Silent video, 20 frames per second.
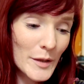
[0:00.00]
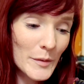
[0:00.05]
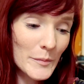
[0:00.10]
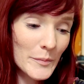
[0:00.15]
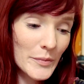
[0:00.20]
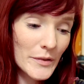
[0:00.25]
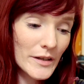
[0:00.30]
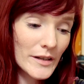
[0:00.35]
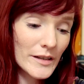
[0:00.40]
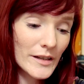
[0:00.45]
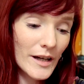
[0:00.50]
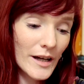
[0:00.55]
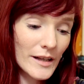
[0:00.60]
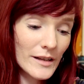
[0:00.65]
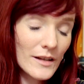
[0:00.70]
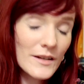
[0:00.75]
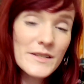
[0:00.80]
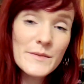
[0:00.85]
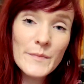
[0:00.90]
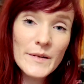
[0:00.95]
But I
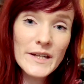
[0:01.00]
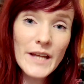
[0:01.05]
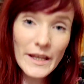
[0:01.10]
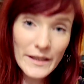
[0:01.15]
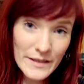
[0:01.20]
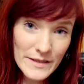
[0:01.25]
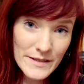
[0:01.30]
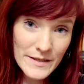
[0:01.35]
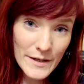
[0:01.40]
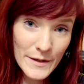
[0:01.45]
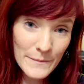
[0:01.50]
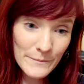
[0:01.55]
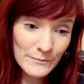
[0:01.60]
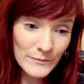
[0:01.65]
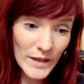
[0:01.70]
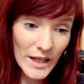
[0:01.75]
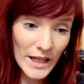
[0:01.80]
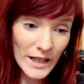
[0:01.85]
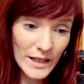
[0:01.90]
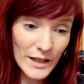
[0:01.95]
lost my dad this year,
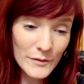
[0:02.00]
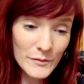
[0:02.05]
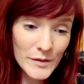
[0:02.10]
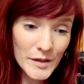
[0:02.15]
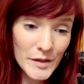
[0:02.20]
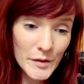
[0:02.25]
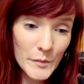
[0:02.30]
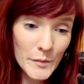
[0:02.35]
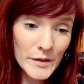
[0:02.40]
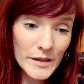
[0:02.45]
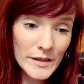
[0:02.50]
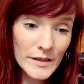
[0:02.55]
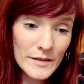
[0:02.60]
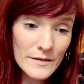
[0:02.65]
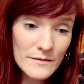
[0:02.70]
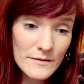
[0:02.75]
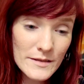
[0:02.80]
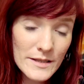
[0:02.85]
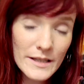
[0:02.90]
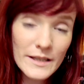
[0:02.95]
and I really don't want
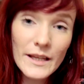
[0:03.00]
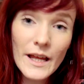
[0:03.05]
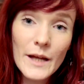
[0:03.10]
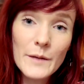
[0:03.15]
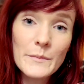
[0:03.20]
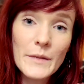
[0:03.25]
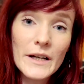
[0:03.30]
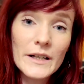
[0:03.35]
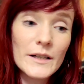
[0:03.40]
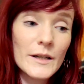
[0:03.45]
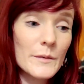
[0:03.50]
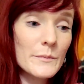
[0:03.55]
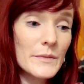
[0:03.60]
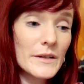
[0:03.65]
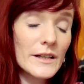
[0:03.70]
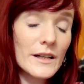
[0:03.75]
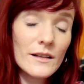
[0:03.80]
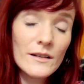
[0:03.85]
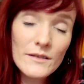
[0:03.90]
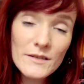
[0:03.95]
to dig that back up.
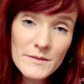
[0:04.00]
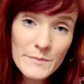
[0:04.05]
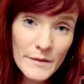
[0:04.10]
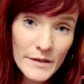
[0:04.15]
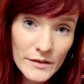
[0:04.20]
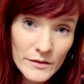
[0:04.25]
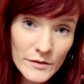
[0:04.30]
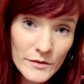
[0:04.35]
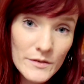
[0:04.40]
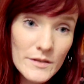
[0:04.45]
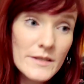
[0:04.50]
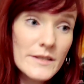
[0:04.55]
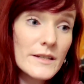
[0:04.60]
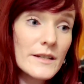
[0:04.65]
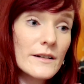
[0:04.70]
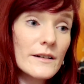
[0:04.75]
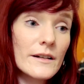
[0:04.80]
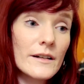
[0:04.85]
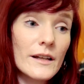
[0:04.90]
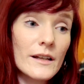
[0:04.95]
And I lost my uncle this
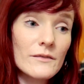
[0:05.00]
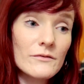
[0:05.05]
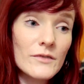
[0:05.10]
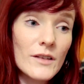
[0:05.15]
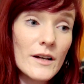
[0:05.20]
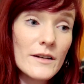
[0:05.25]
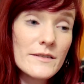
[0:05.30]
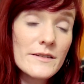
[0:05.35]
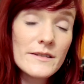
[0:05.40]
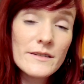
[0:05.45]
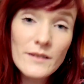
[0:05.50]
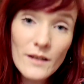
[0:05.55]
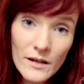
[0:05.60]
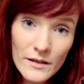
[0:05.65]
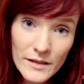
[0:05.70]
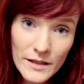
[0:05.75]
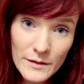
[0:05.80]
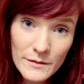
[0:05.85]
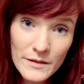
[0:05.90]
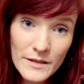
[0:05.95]
year, and I've lost
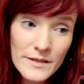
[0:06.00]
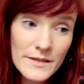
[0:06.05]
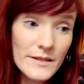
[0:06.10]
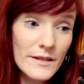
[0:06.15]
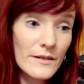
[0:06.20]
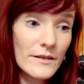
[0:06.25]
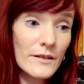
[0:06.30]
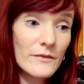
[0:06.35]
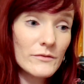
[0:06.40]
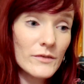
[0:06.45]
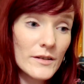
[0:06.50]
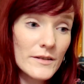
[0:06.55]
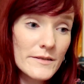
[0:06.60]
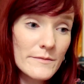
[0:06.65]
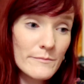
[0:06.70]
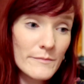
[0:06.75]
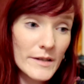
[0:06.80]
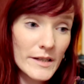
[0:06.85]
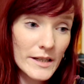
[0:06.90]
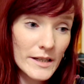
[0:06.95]
Dottie this year, and I've
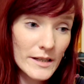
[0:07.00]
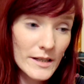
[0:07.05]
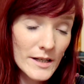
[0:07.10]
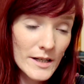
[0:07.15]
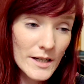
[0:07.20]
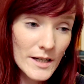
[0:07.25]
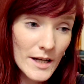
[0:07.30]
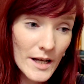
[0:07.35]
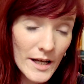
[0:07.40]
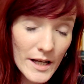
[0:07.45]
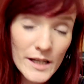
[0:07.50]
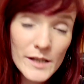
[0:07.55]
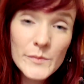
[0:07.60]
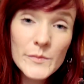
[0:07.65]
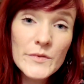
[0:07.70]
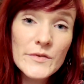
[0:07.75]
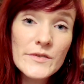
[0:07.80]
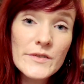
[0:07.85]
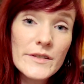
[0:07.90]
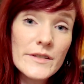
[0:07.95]
lost many
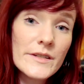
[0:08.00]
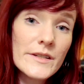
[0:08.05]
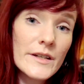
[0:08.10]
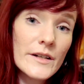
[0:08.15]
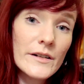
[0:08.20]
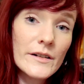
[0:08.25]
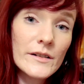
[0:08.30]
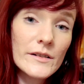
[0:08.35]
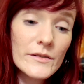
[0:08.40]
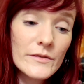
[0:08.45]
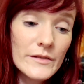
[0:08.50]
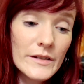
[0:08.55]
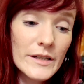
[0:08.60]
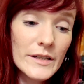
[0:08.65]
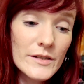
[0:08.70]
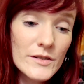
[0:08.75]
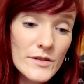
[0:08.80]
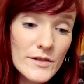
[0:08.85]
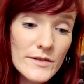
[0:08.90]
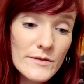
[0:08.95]
animals this year,
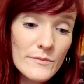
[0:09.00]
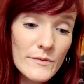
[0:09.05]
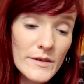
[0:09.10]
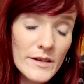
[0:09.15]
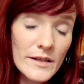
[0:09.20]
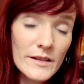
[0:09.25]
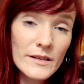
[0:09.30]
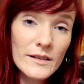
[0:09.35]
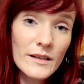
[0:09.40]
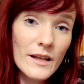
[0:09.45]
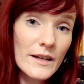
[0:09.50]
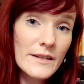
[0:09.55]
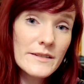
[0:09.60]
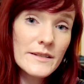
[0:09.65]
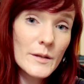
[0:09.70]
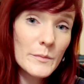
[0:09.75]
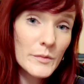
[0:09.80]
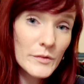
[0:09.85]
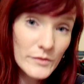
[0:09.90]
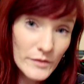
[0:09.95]
including just within the last
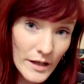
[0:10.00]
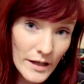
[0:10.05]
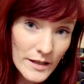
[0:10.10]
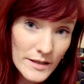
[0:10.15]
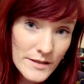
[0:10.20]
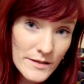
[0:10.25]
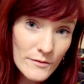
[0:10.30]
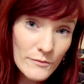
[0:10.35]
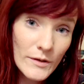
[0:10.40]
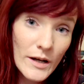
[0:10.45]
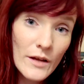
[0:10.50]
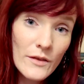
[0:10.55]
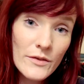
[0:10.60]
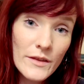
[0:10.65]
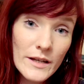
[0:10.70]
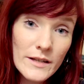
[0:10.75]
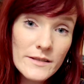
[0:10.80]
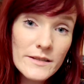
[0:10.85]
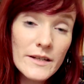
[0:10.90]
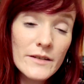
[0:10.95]
couple nights around
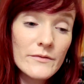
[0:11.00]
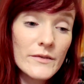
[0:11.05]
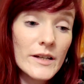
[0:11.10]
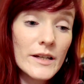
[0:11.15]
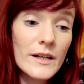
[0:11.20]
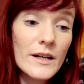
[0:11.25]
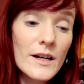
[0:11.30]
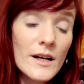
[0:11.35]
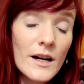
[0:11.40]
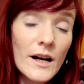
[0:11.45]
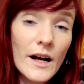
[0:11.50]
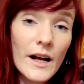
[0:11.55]
Thanksgiving.